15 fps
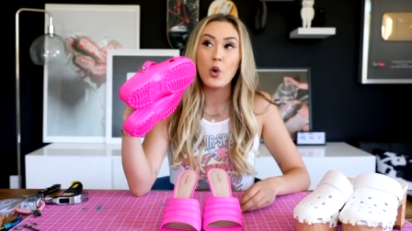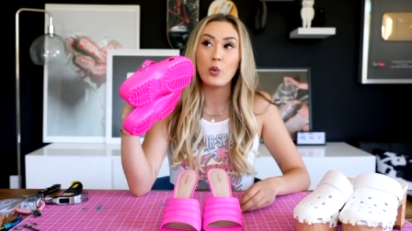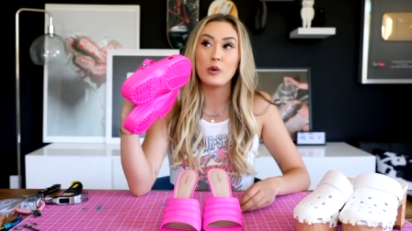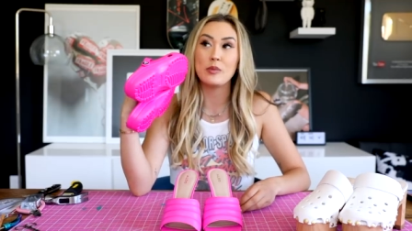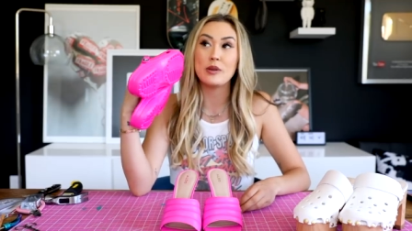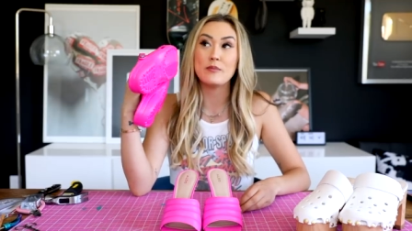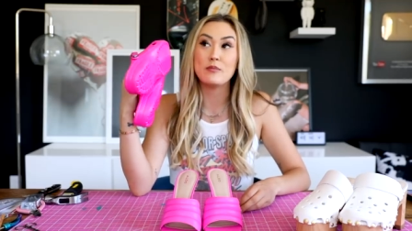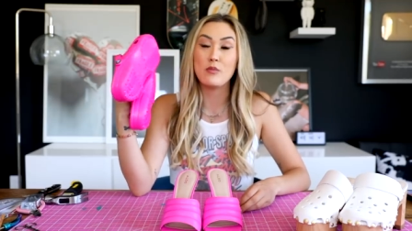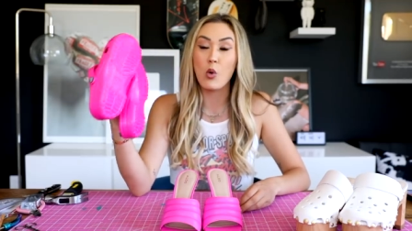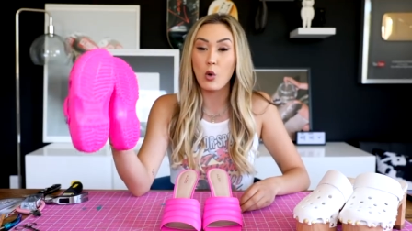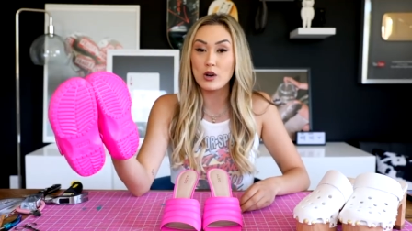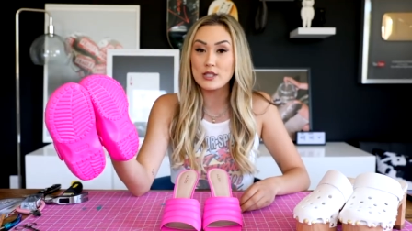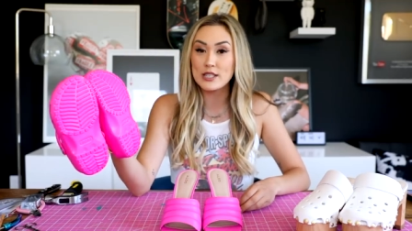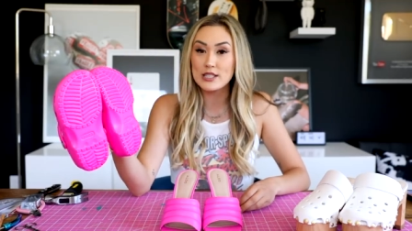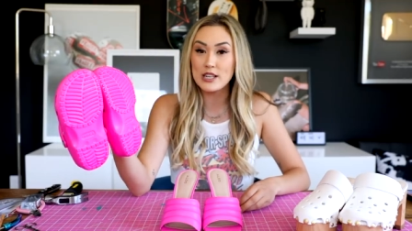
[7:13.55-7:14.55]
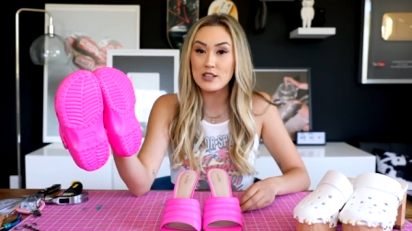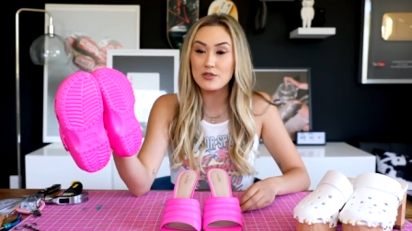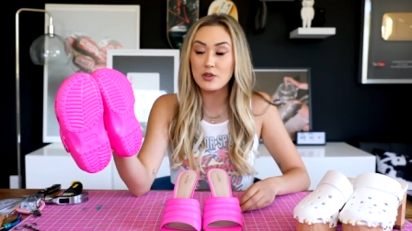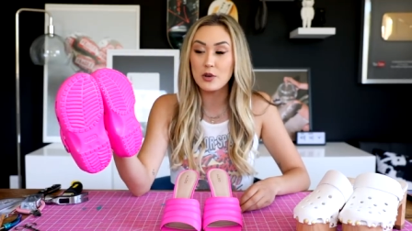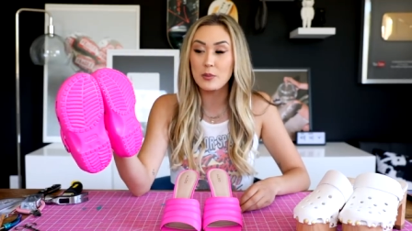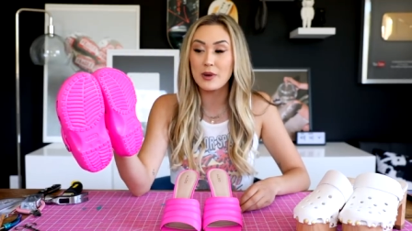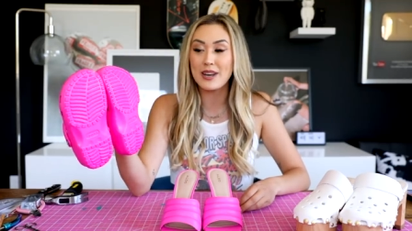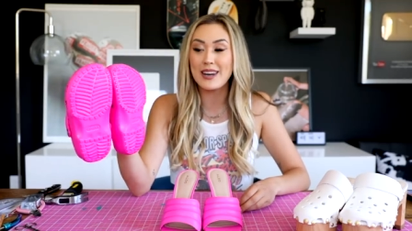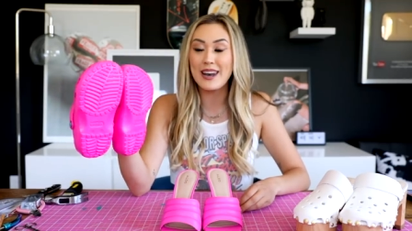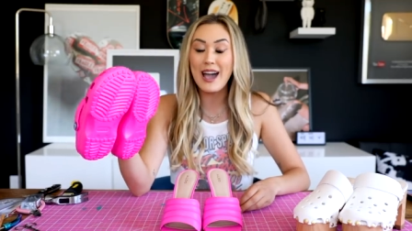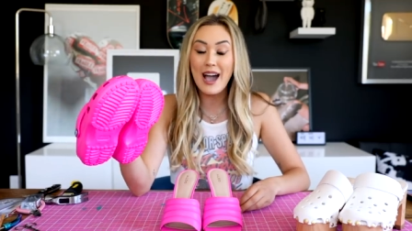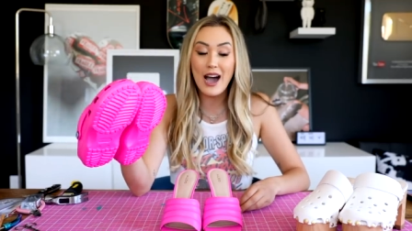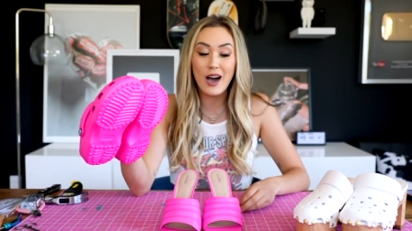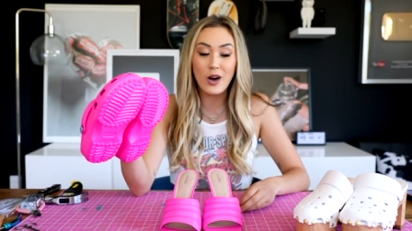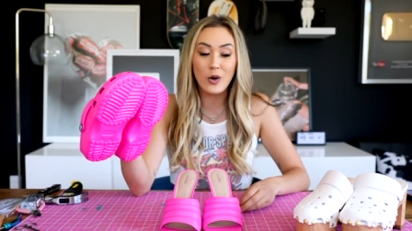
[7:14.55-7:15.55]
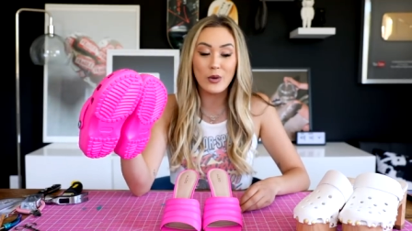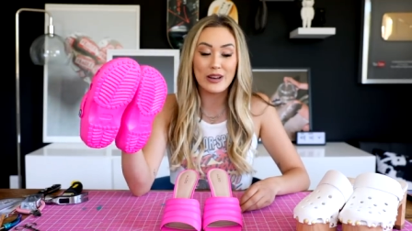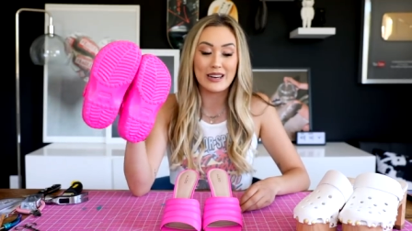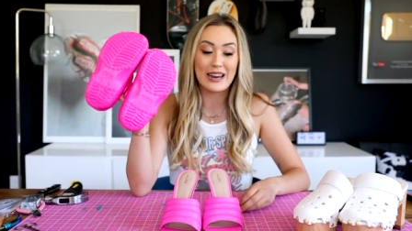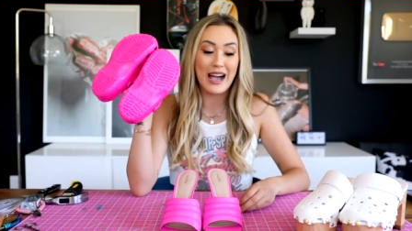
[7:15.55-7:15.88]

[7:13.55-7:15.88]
would be more successful, but now in